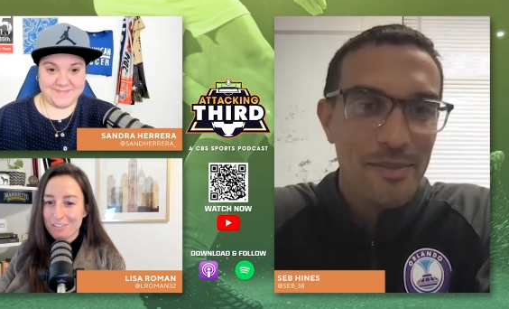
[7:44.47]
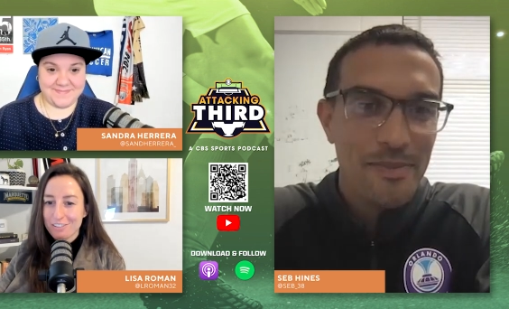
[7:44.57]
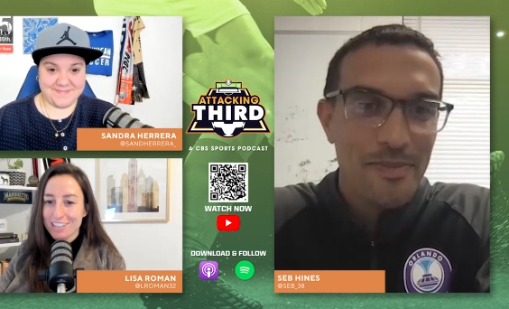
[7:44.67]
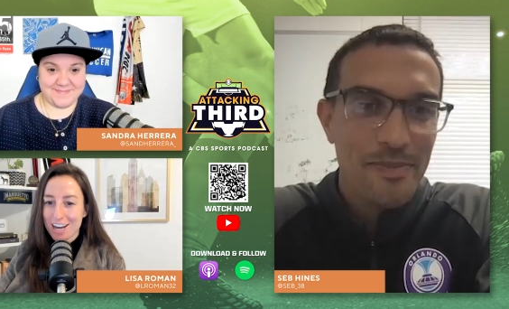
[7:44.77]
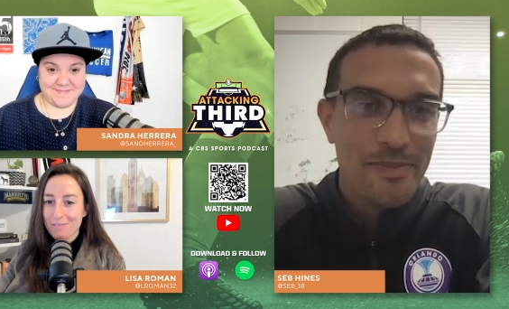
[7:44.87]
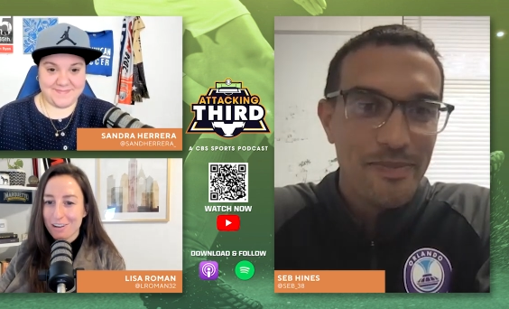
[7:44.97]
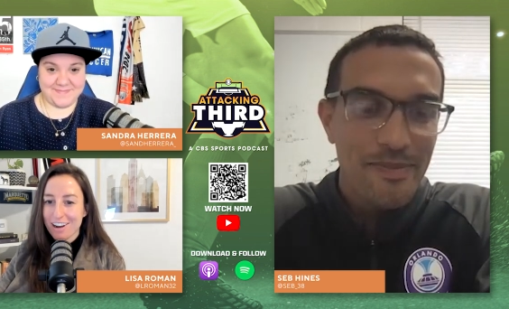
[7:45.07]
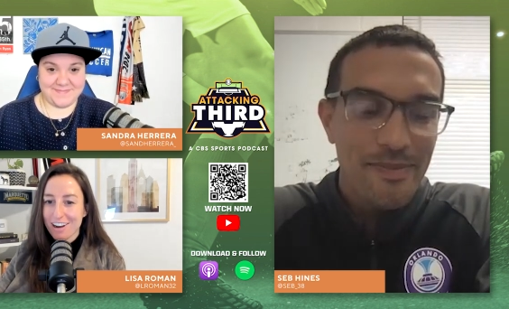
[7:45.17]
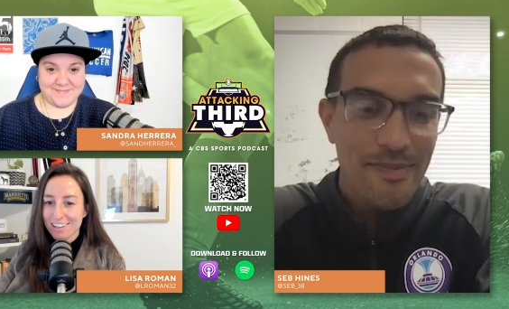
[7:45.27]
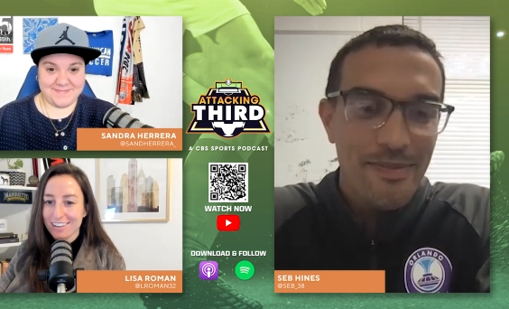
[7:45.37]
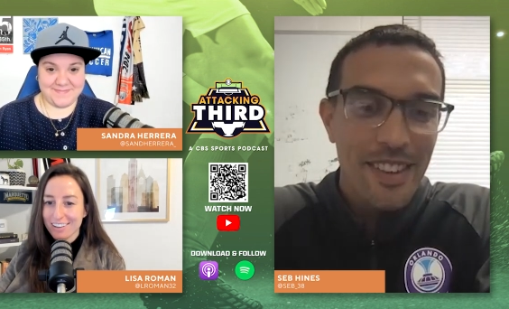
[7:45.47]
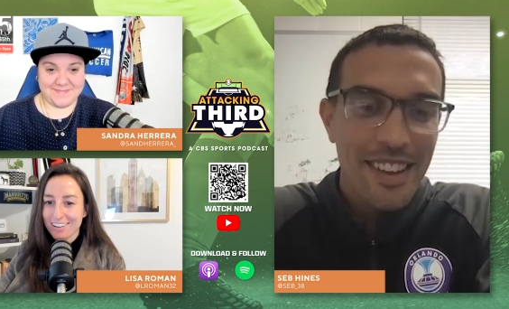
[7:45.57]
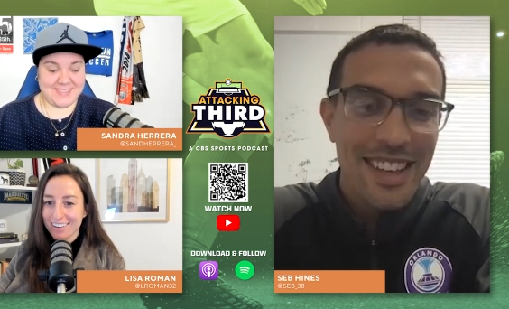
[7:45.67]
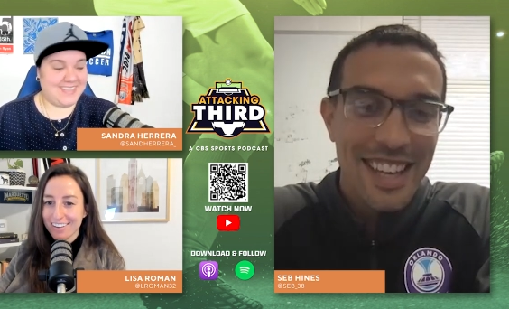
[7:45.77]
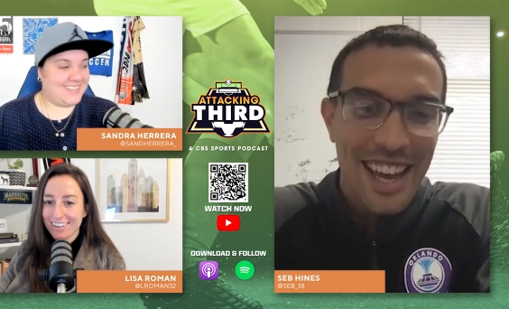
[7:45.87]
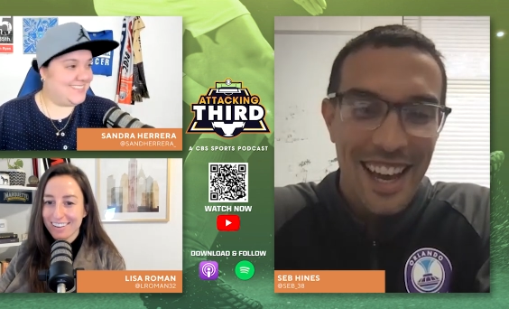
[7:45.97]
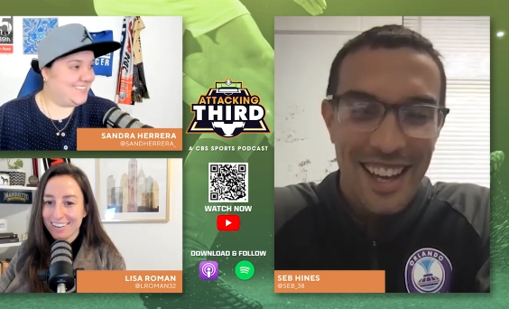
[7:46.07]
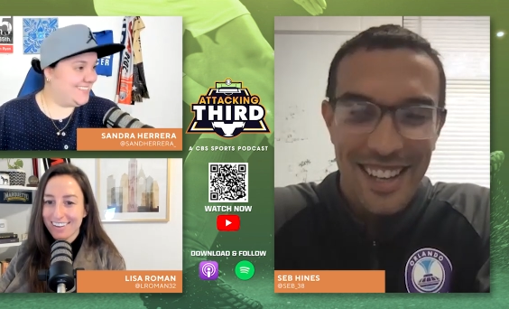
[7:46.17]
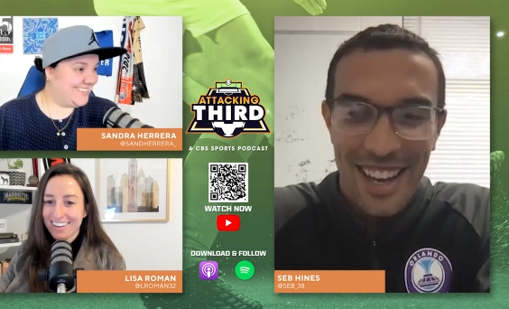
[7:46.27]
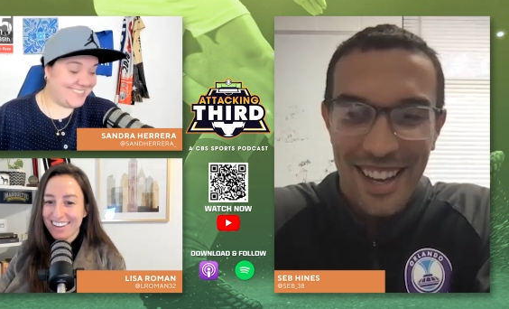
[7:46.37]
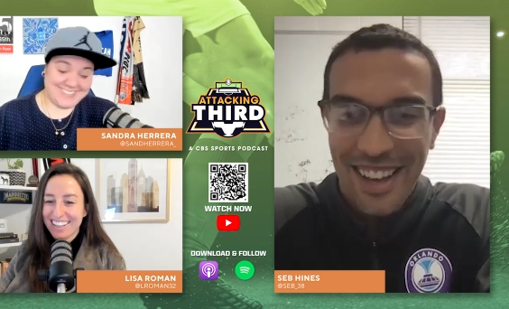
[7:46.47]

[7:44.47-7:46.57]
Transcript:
Speaker 1: overtime already?
Speaker 2: Yeah, yeah.